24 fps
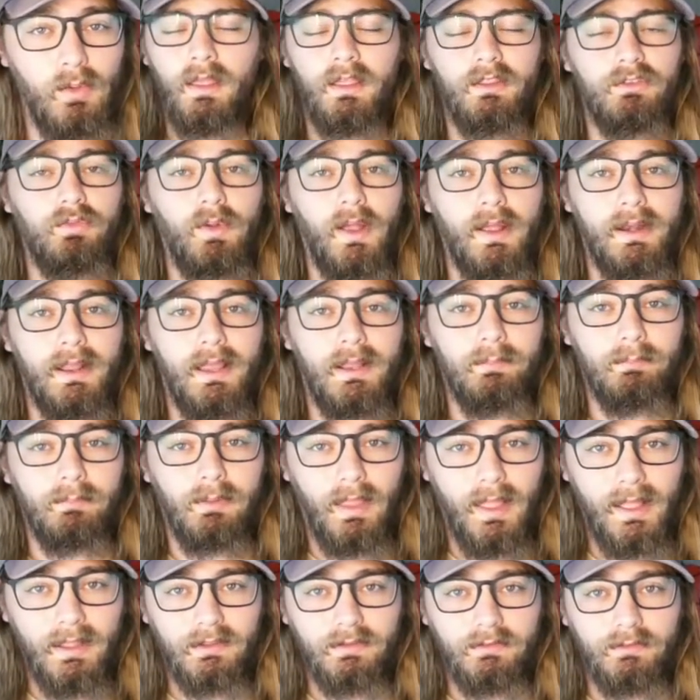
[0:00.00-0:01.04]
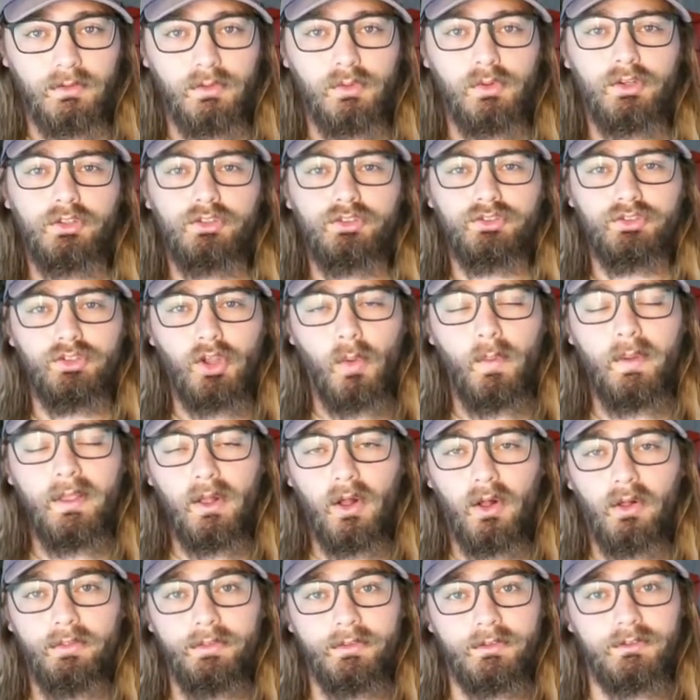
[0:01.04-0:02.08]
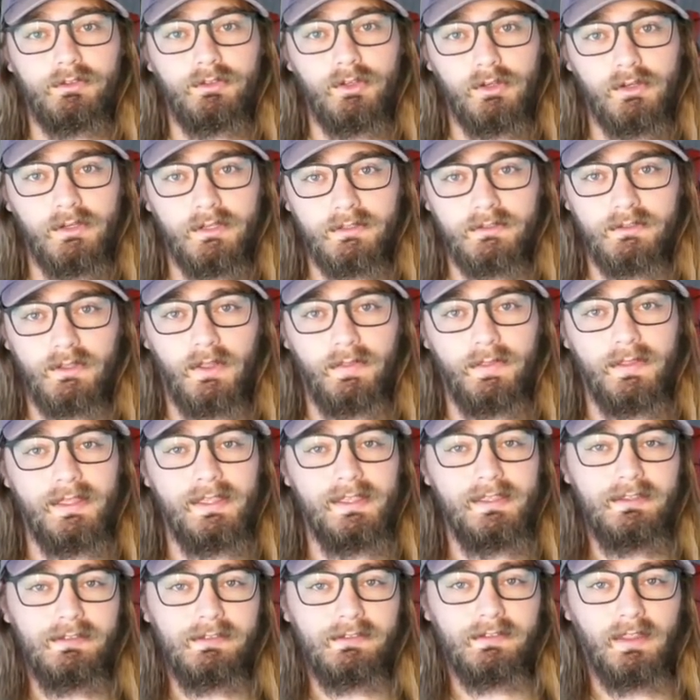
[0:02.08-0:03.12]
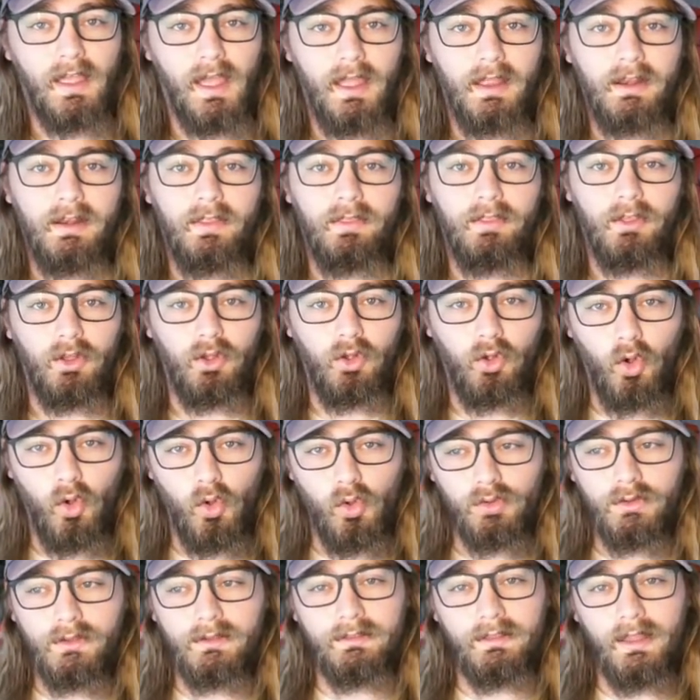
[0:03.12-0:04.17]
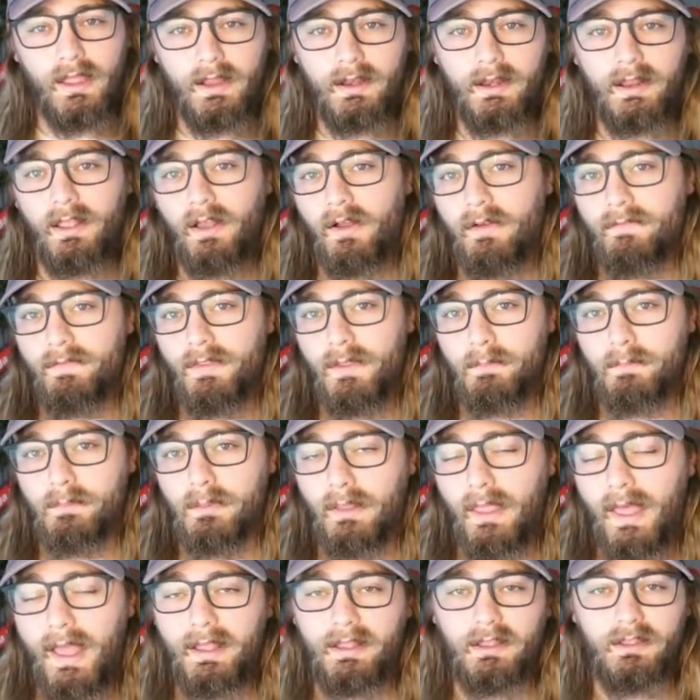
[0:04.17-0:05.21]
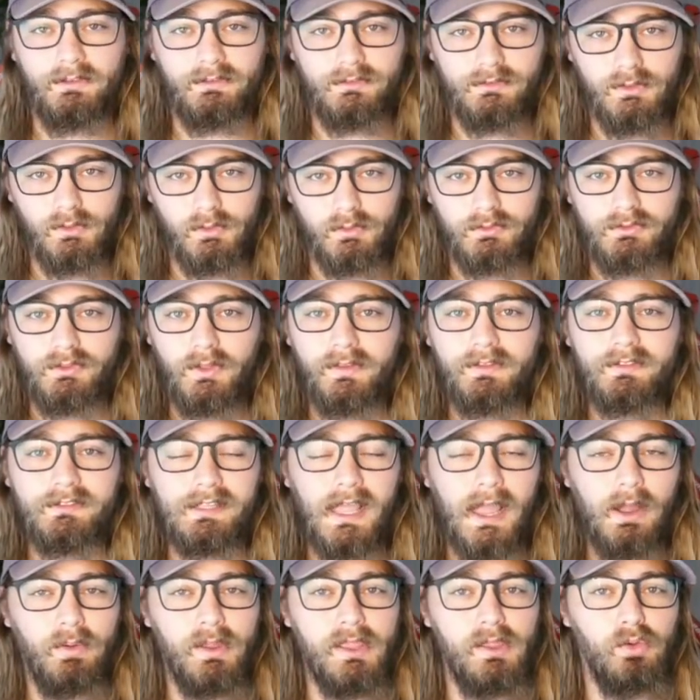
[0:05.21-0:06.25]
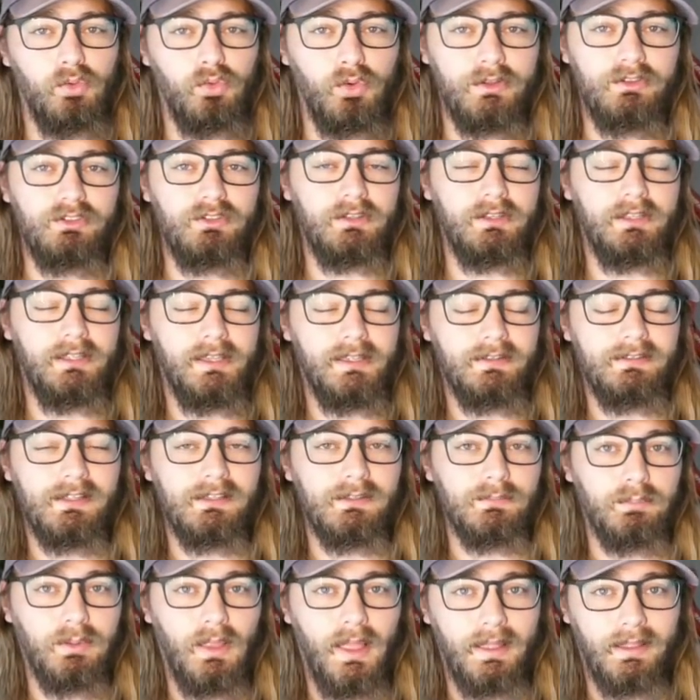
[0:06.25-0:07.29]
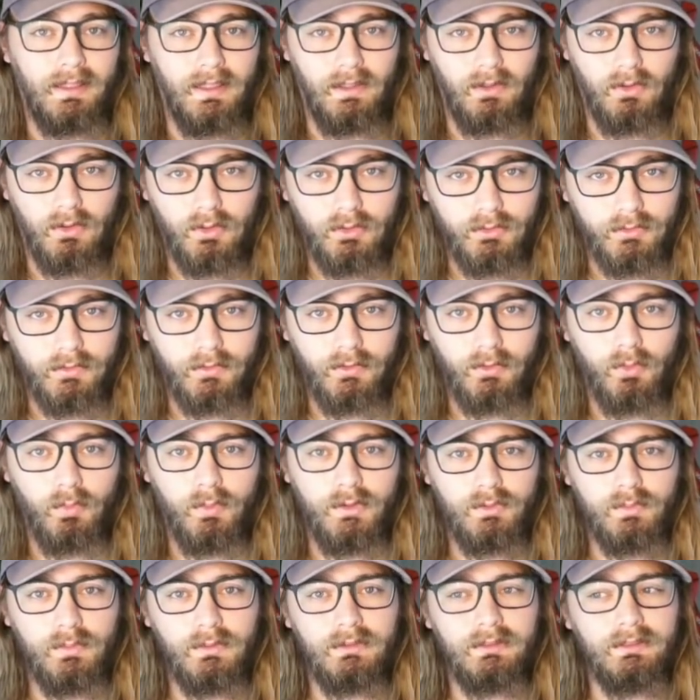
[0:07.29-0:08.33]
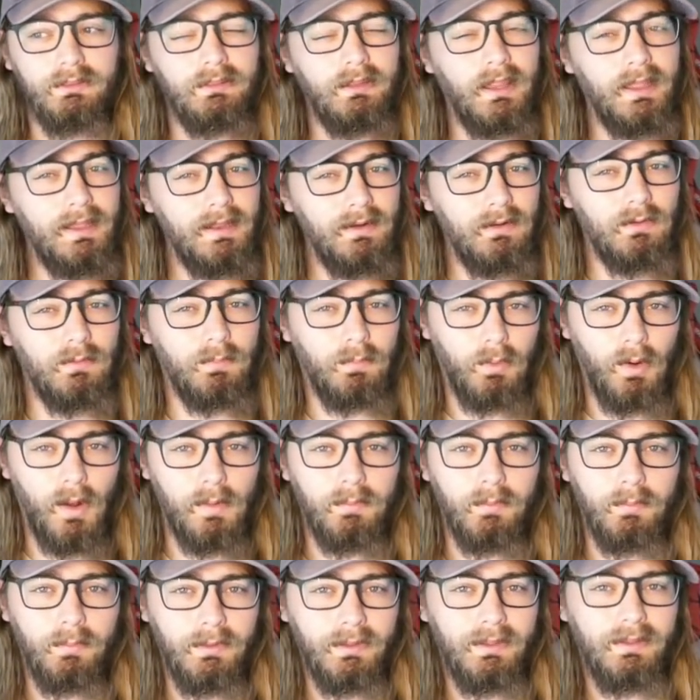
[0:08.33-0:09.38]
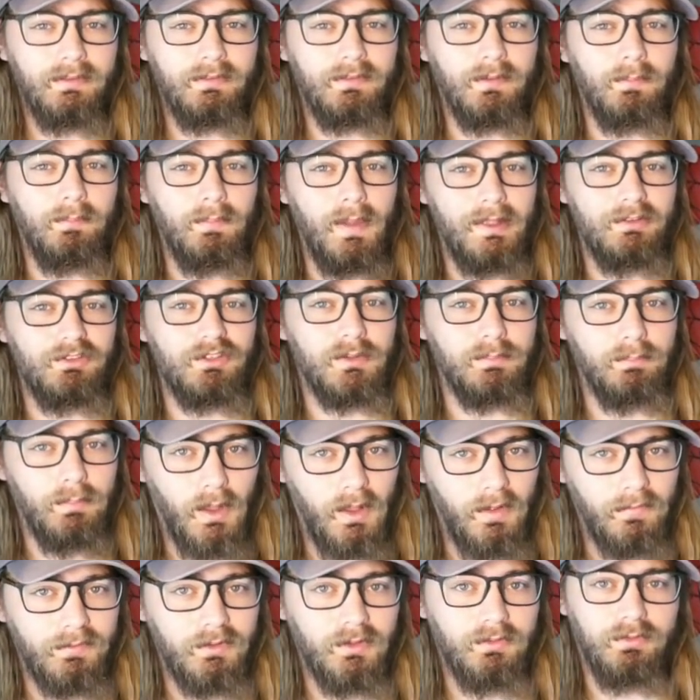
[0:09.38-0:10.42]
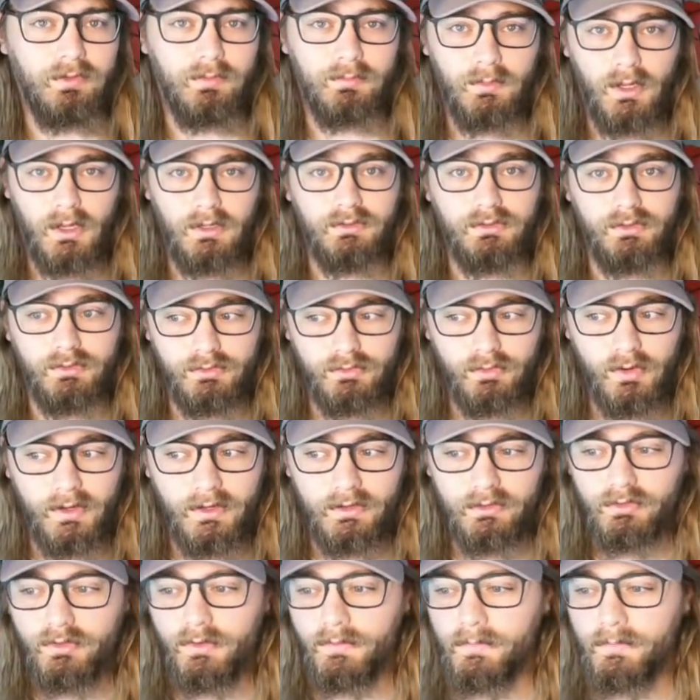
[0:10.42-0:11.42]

His red and black suit, showing all the circuits on the inside, the gold lining of the black suit. So this is how he originally gets his black and gold suit, which will later probably get some magic buffs from Doctor Strange.